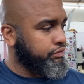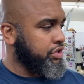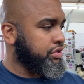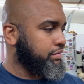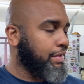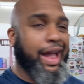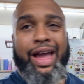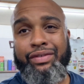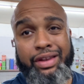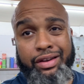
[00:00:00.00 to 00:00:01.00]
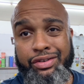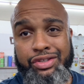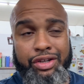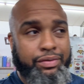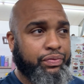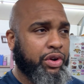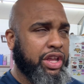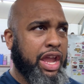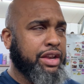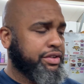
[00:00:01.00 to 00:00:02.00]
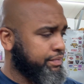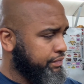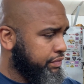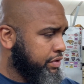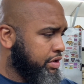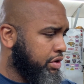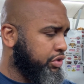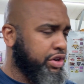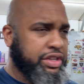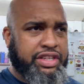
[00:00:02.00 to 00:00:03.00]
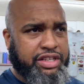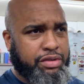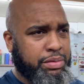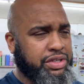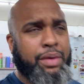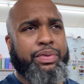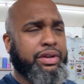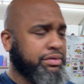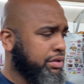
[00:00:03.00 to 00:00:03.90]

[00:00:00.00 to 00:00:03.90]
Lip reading: Just I have it here, so 38, 36 maybe, something.